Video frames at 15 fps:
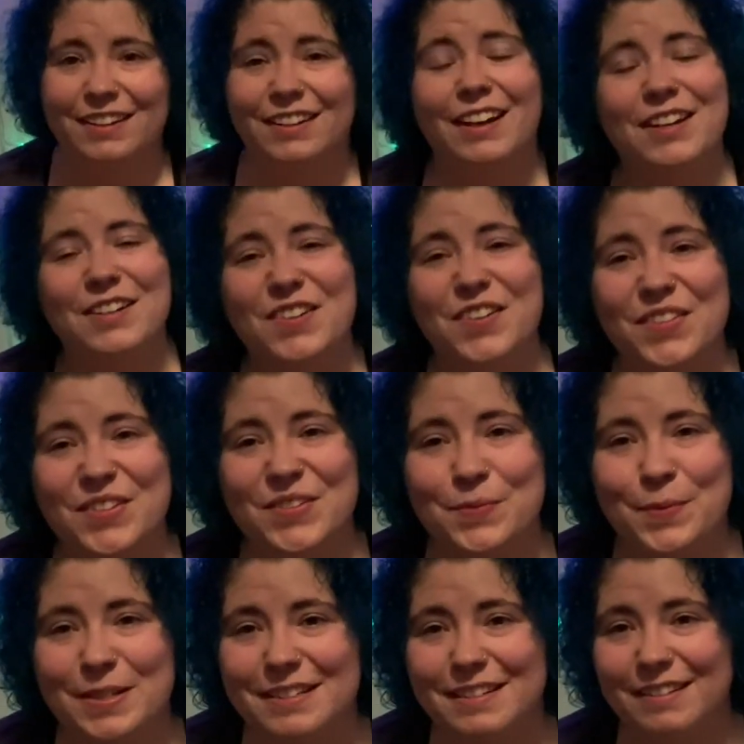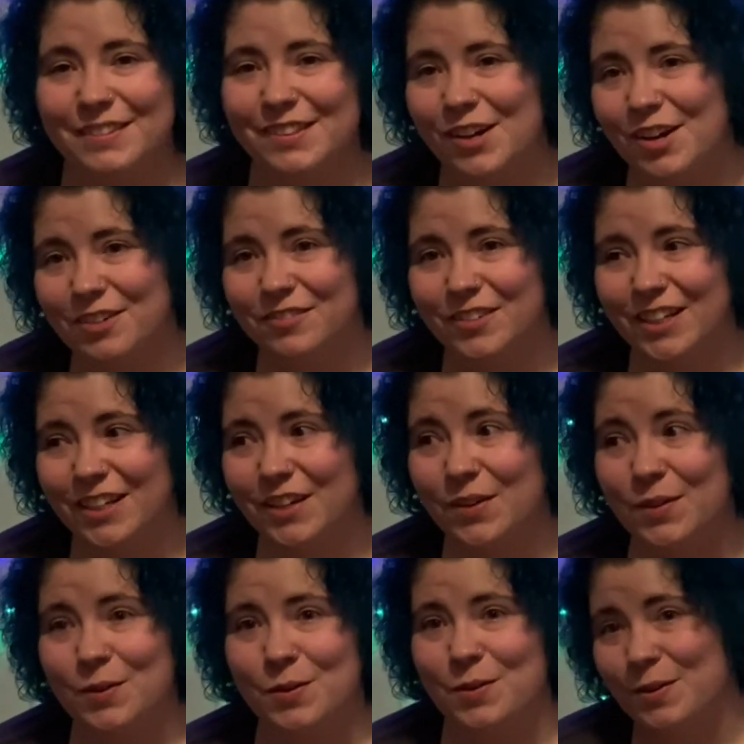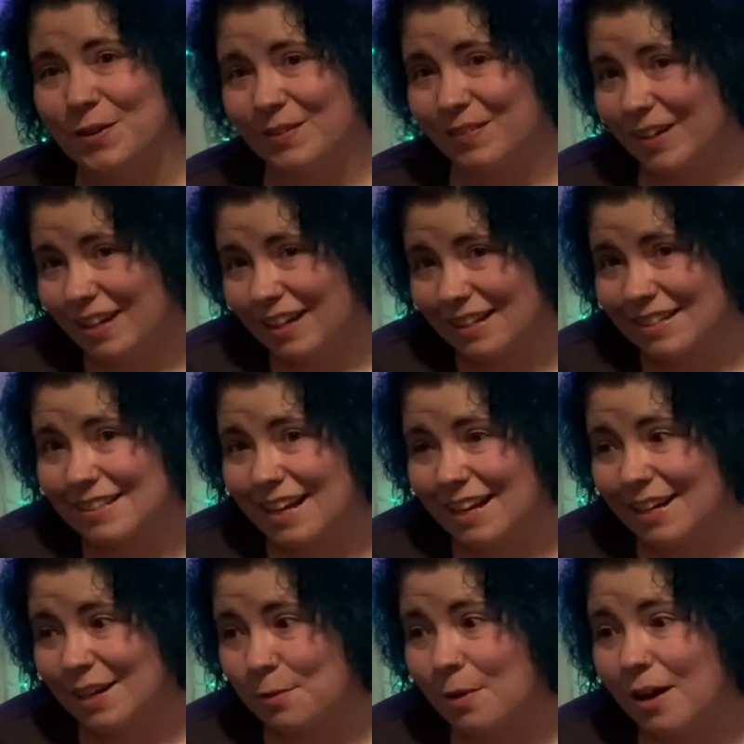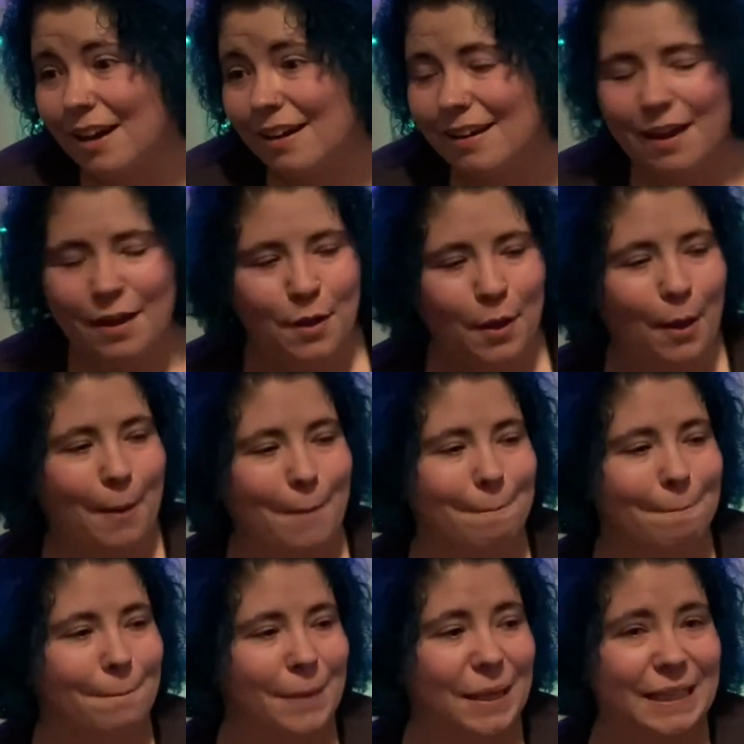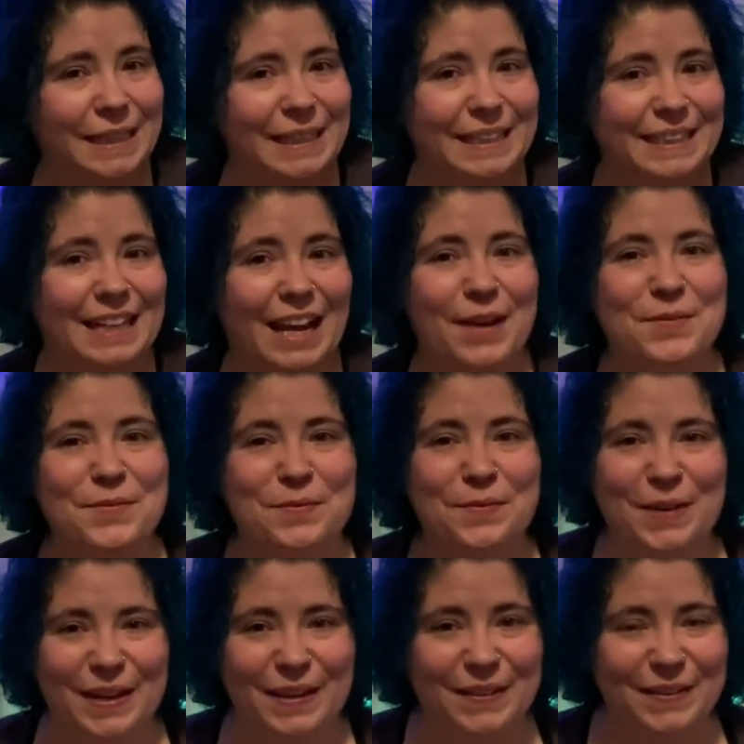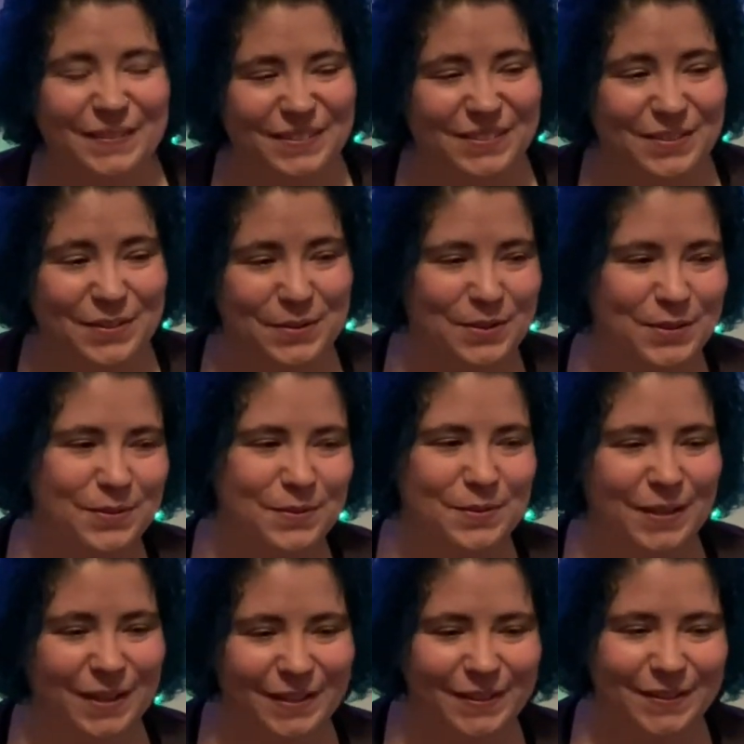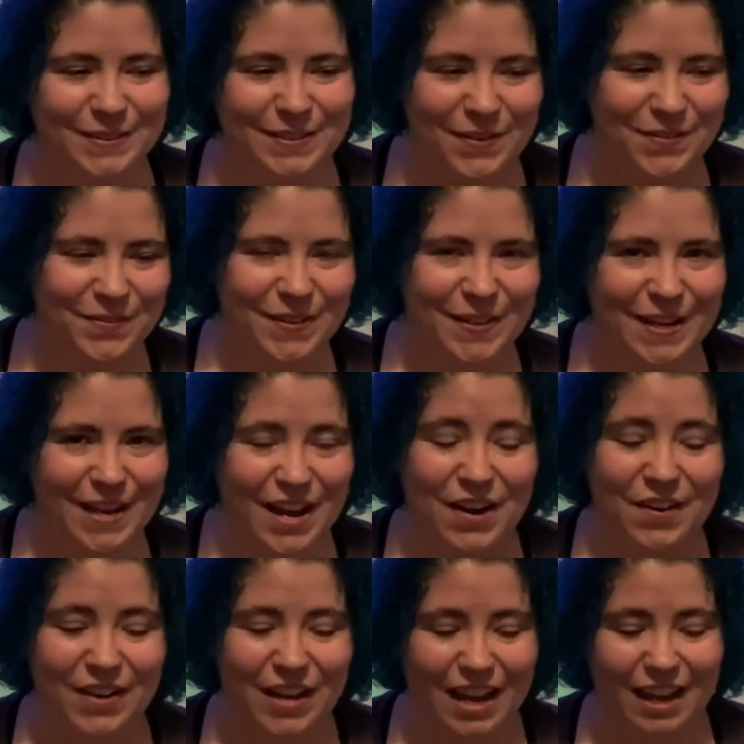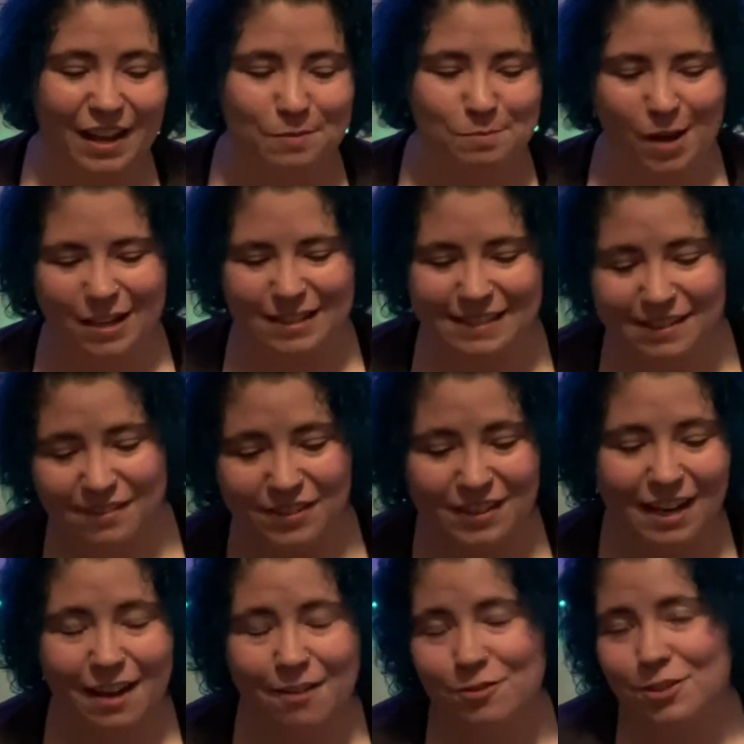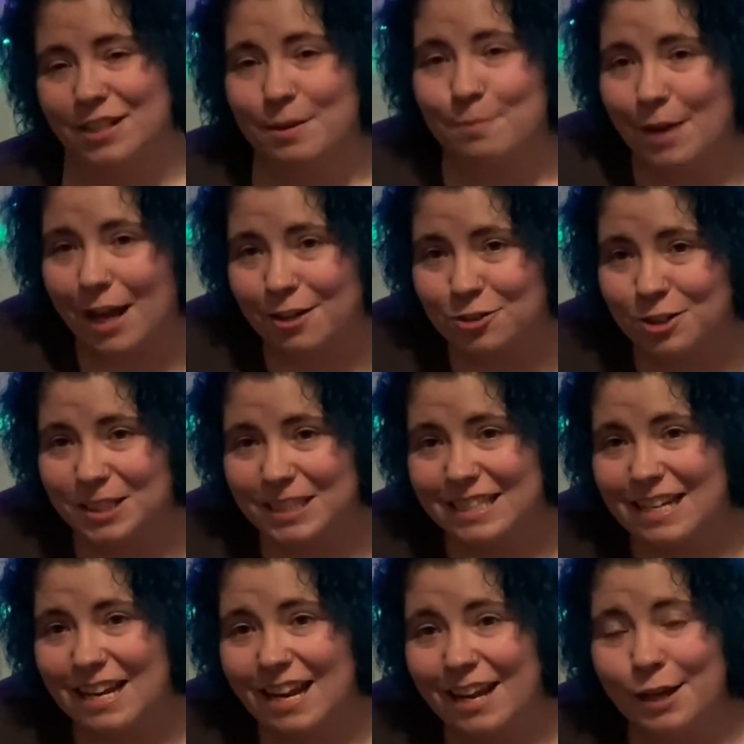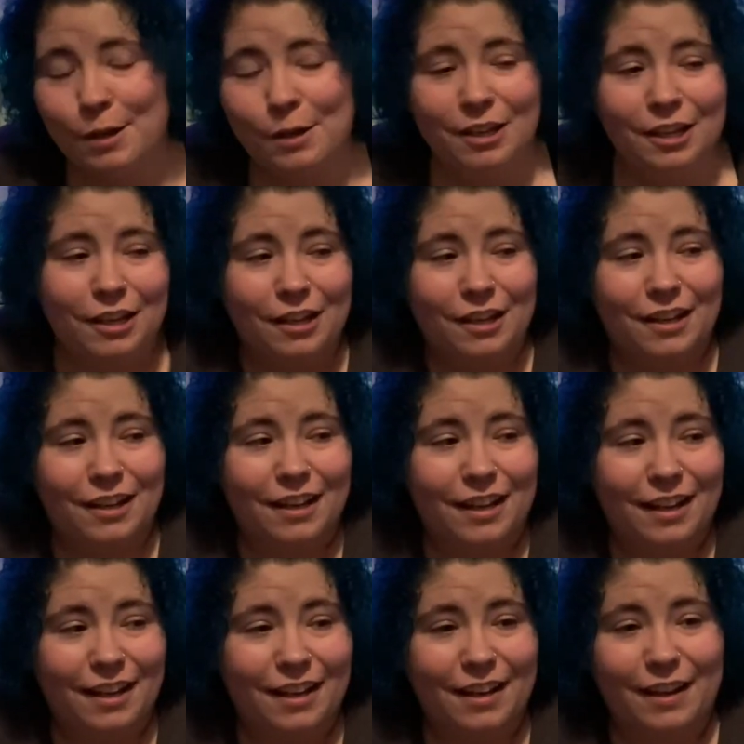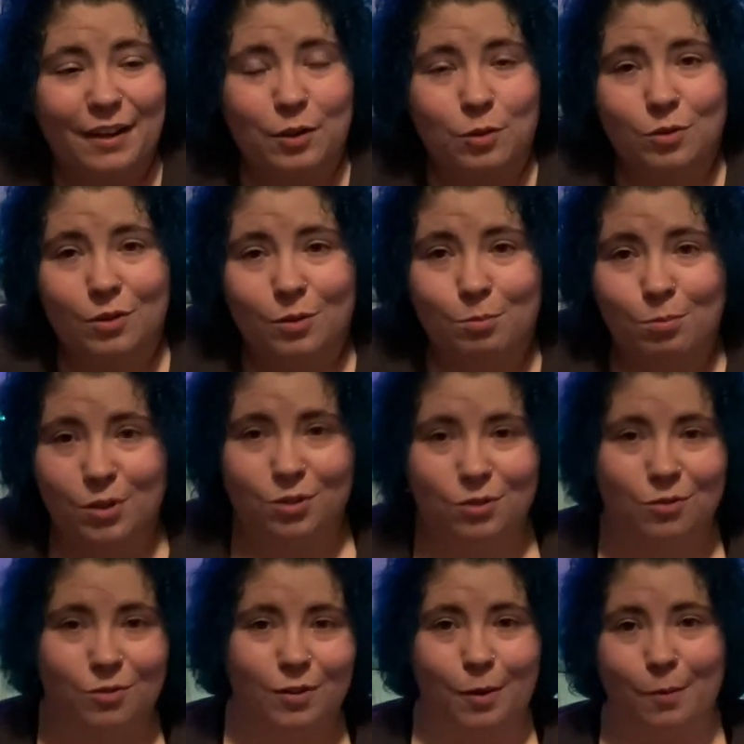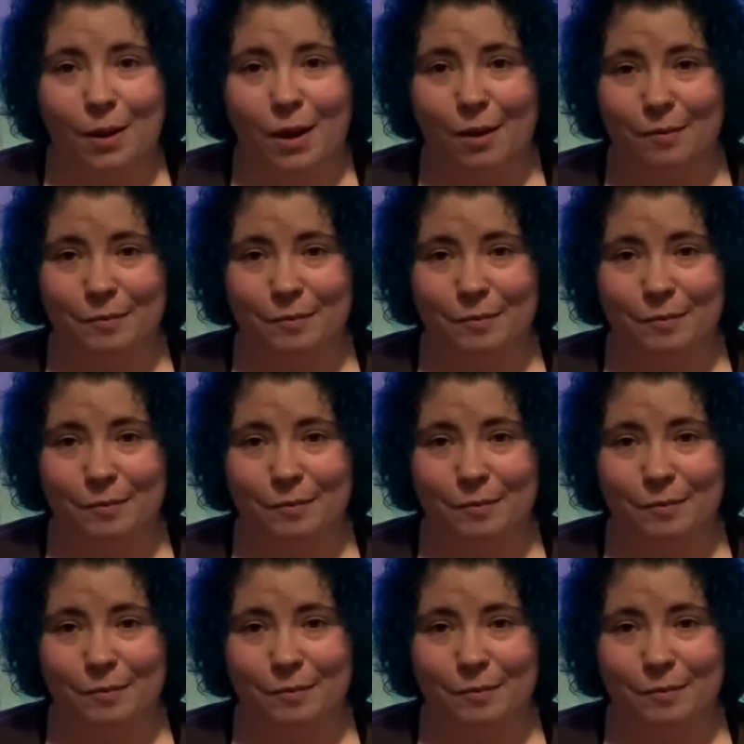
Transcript: I know this wasn't a long video or a very exciting one, but I will show you Keela's outfit now and my stuff that I have for St. Patrick's Day and bid you farewell.